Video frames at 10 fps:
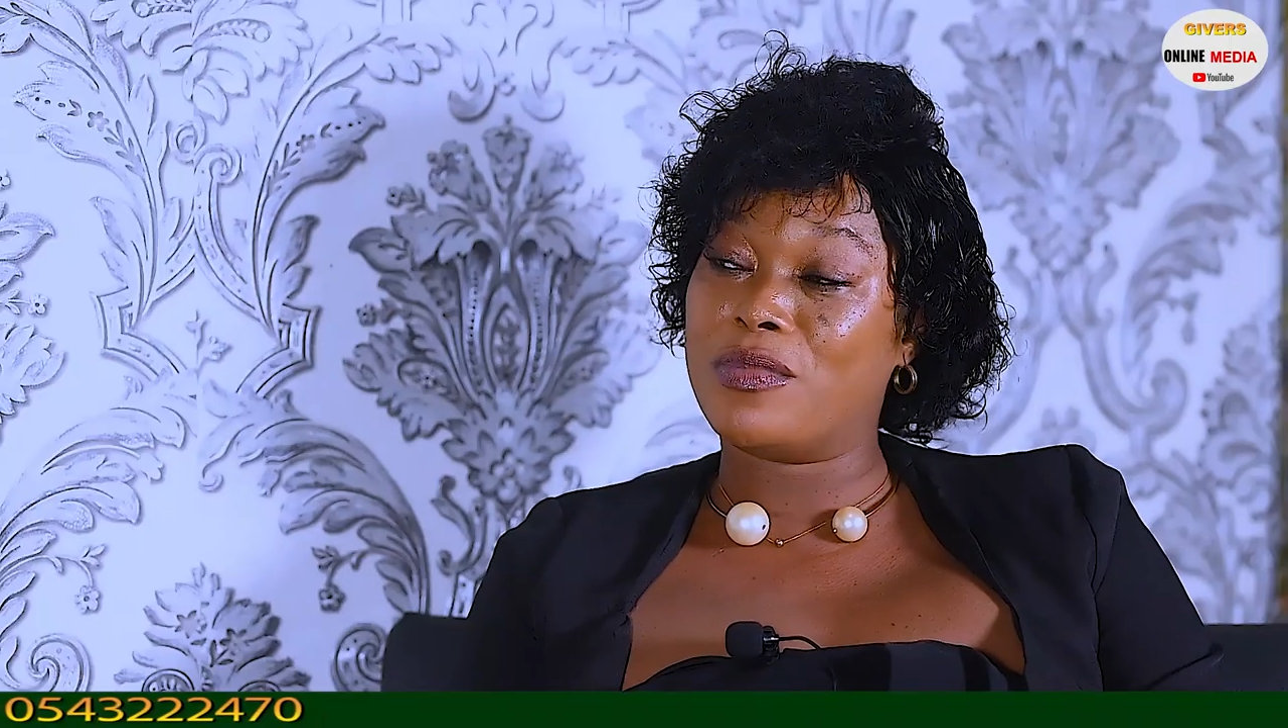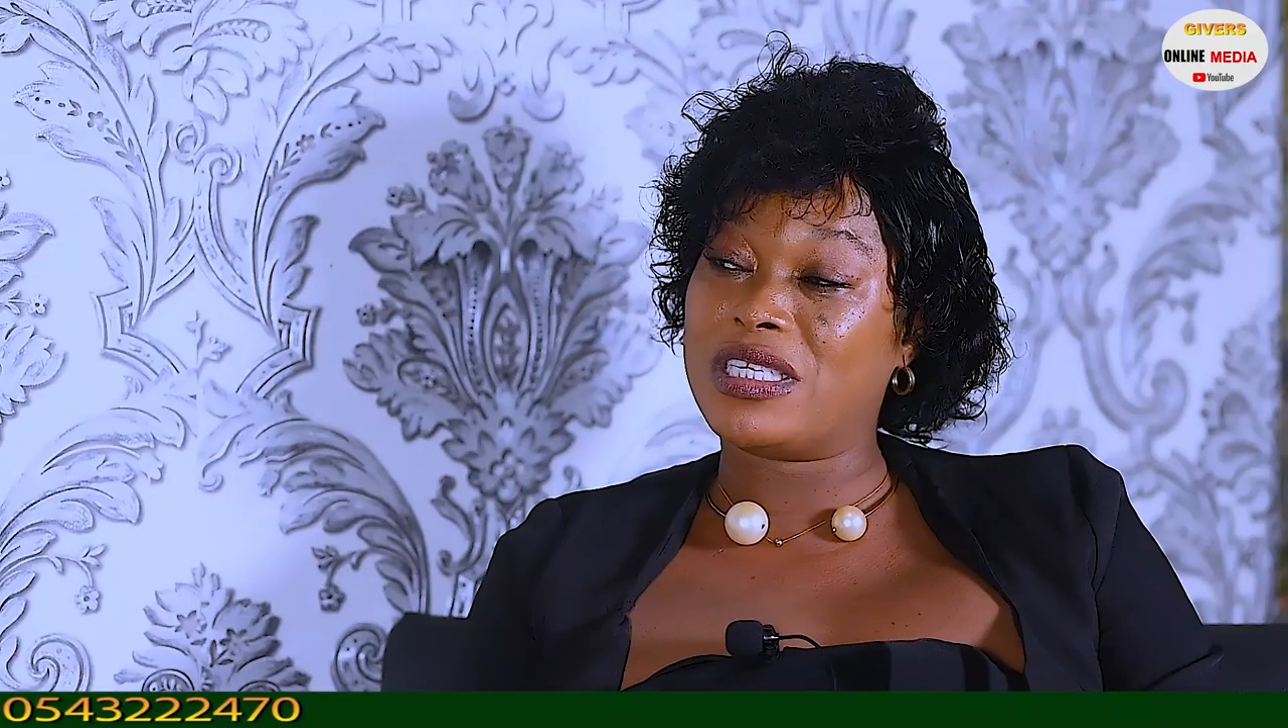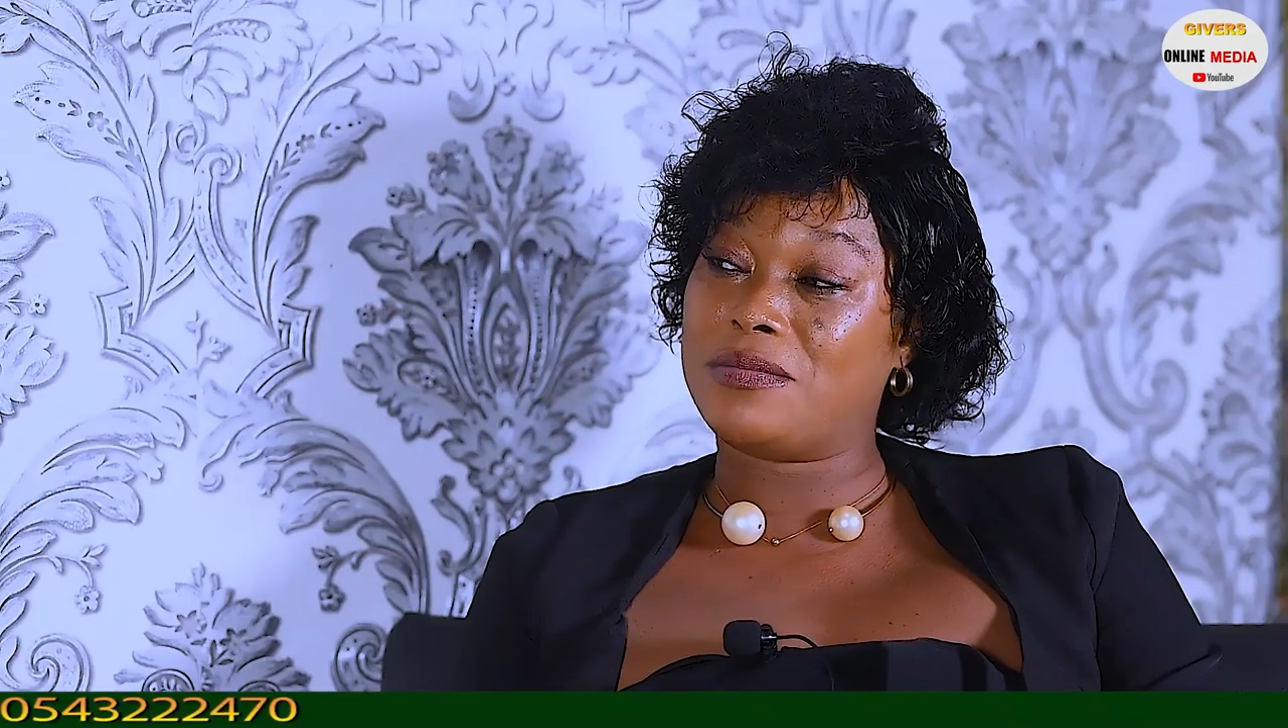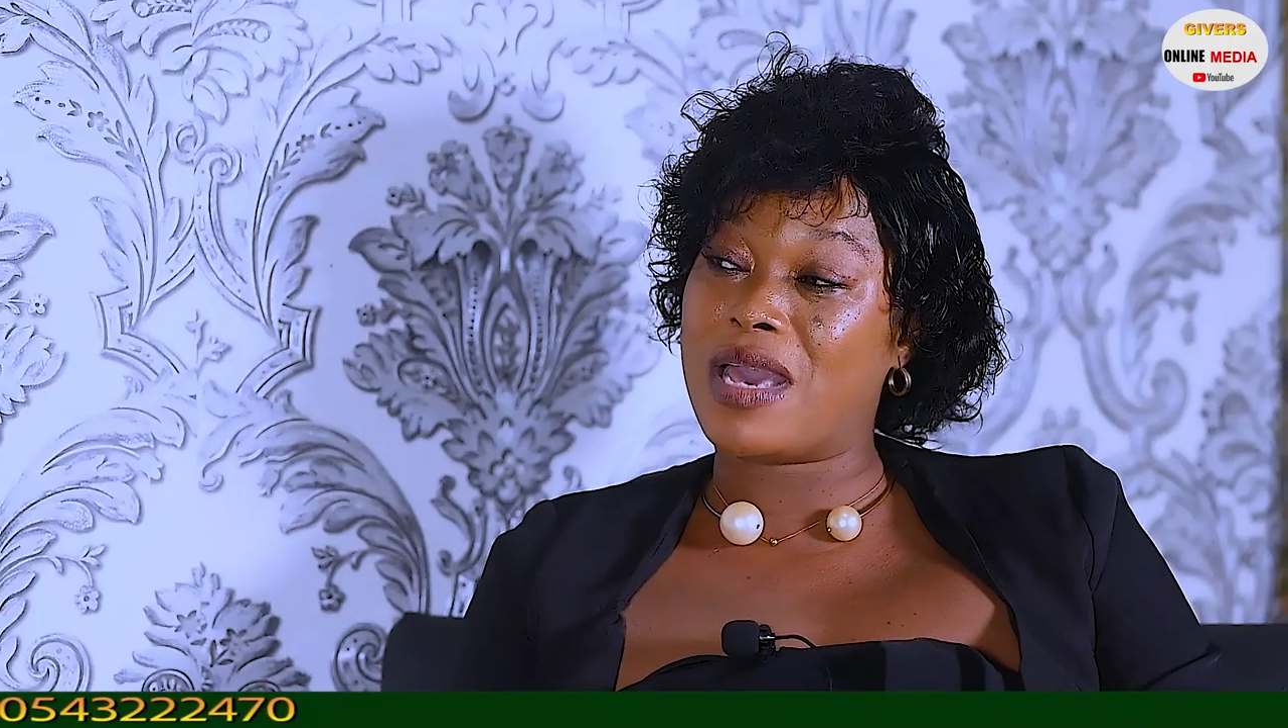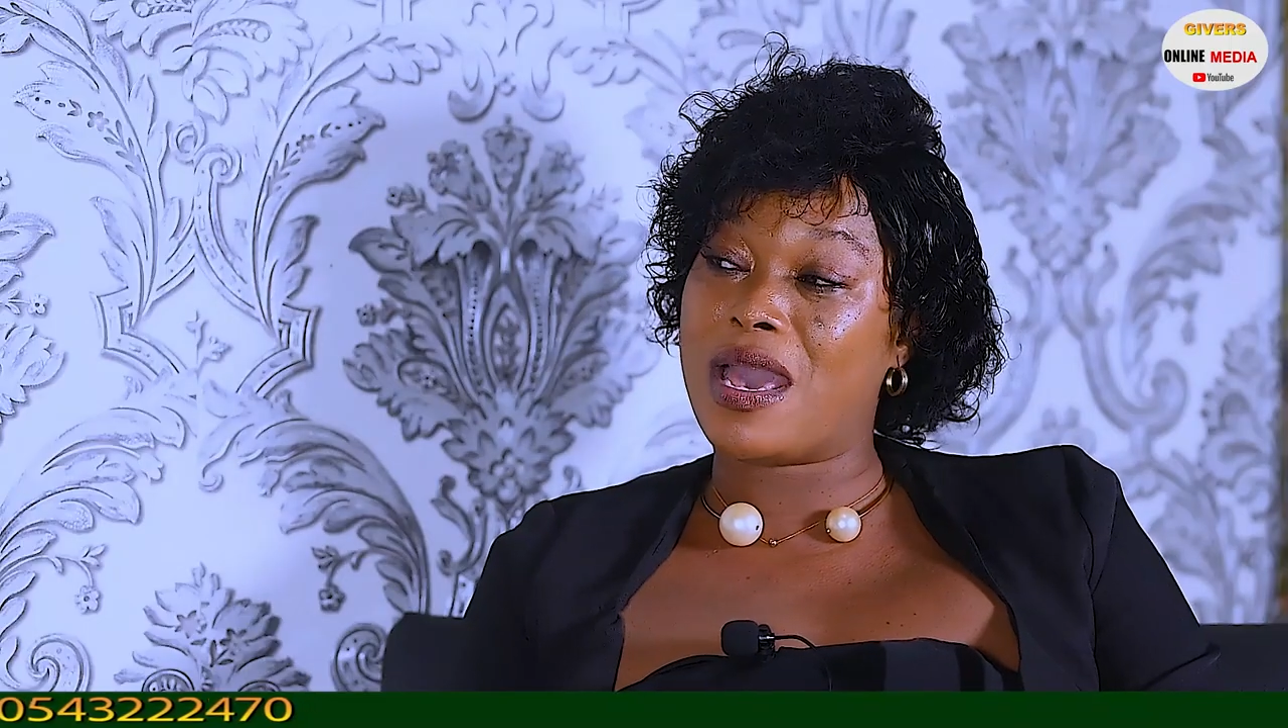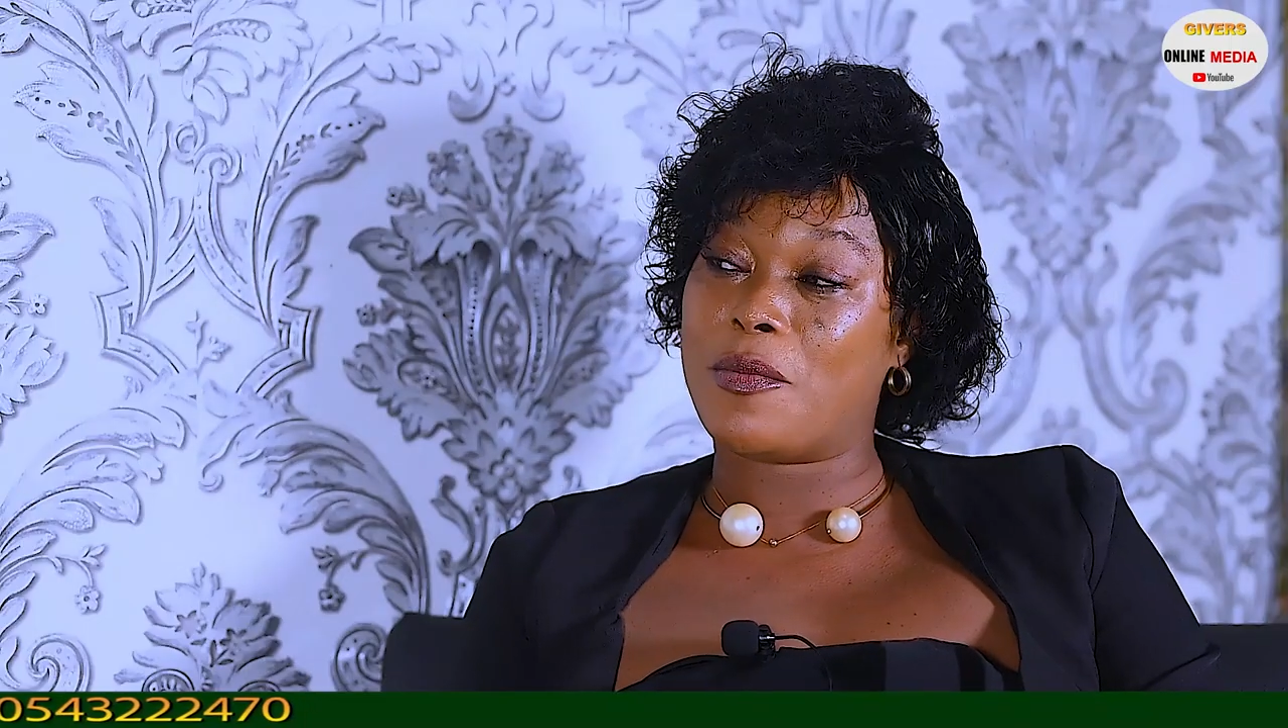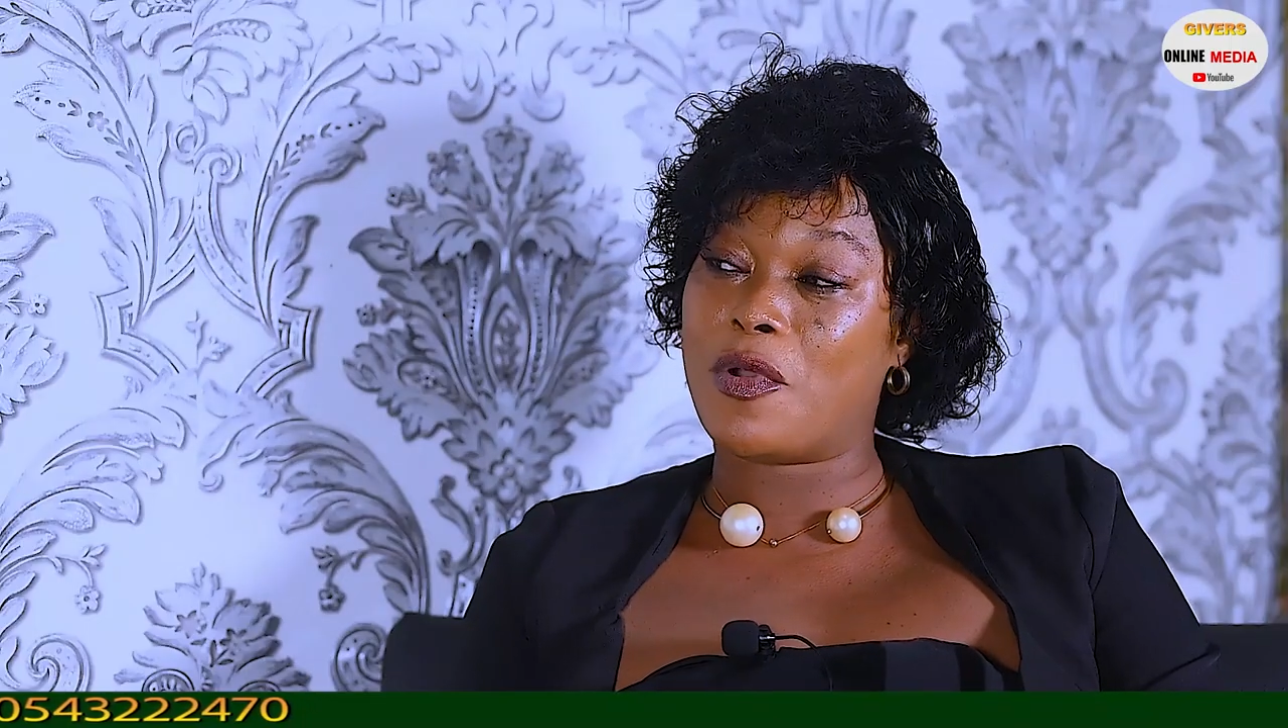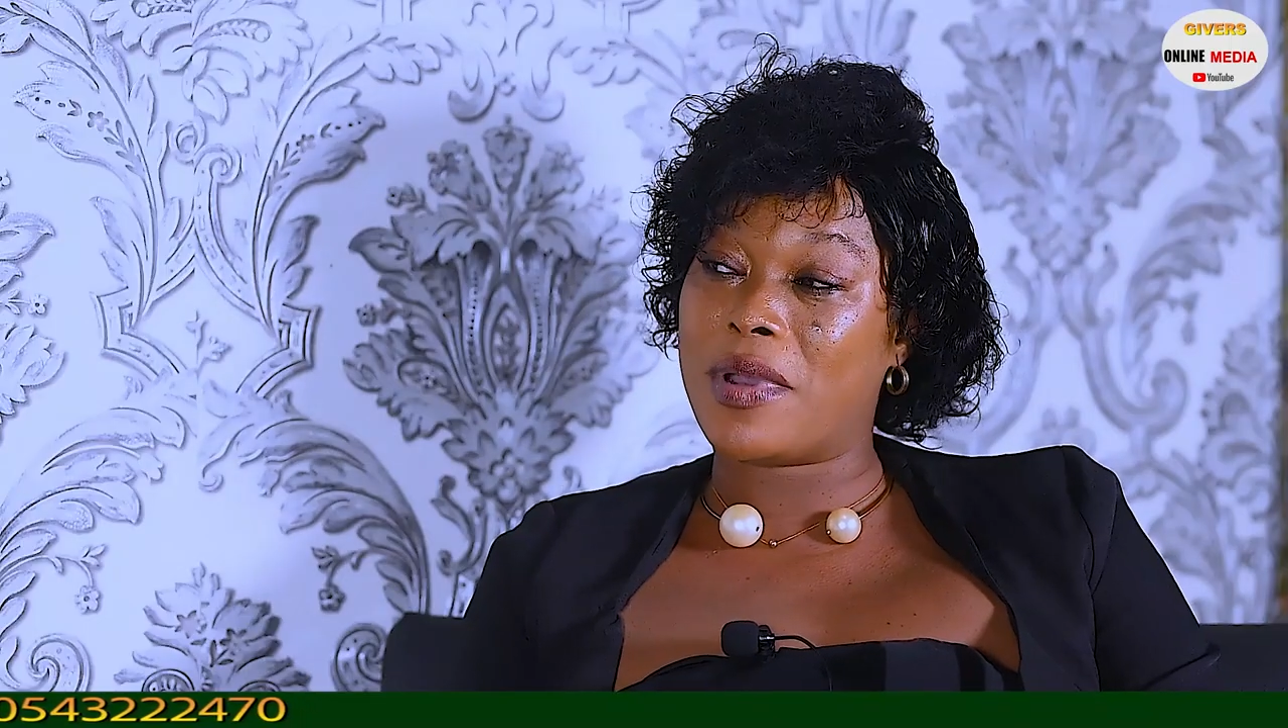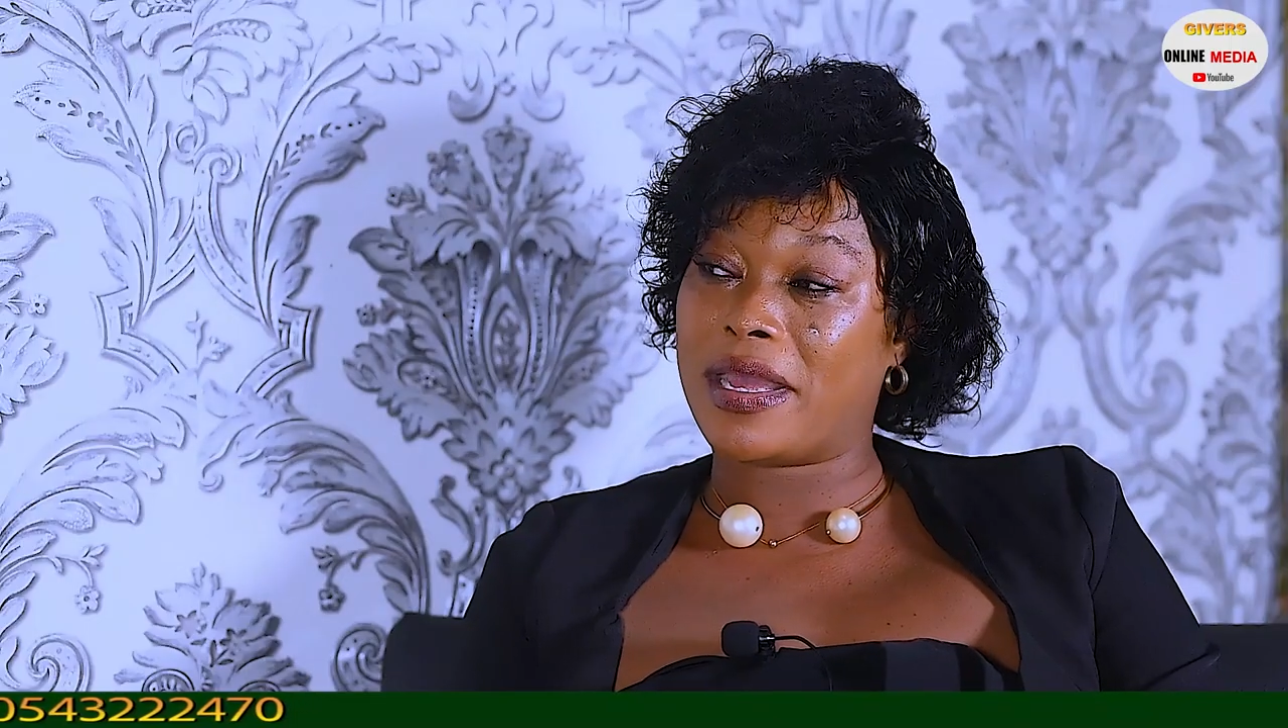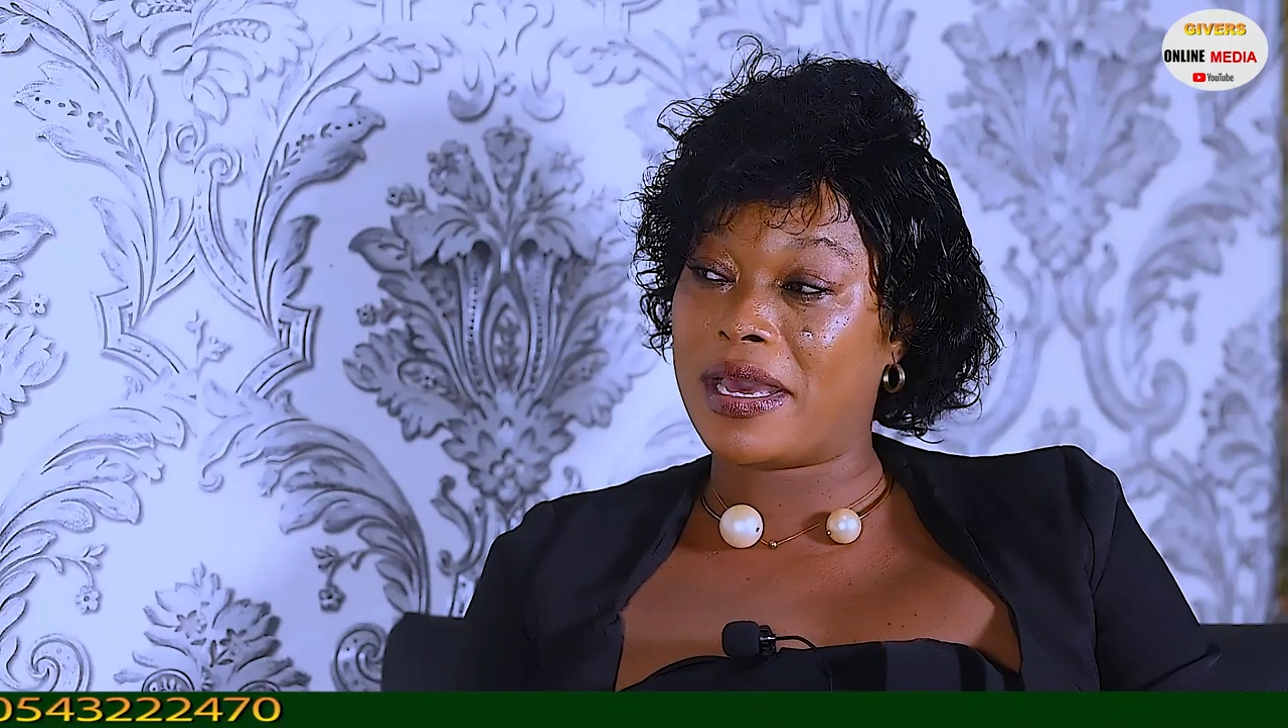bet me I am a
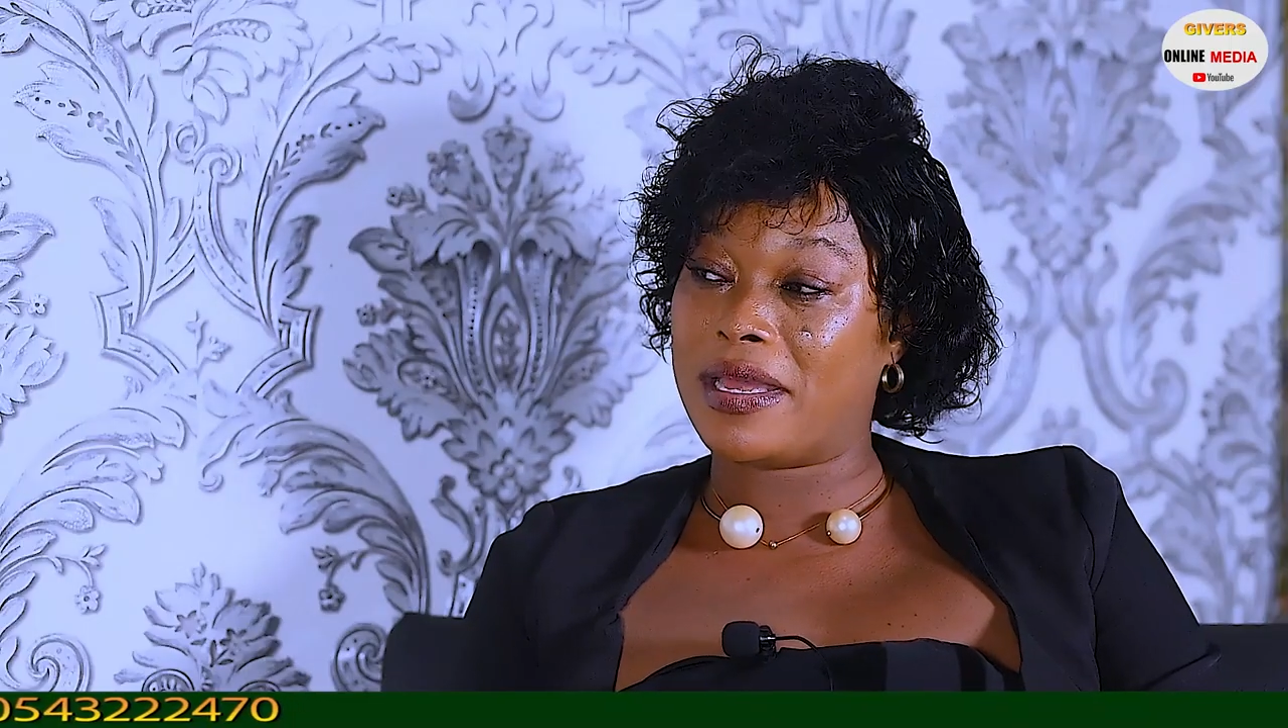wine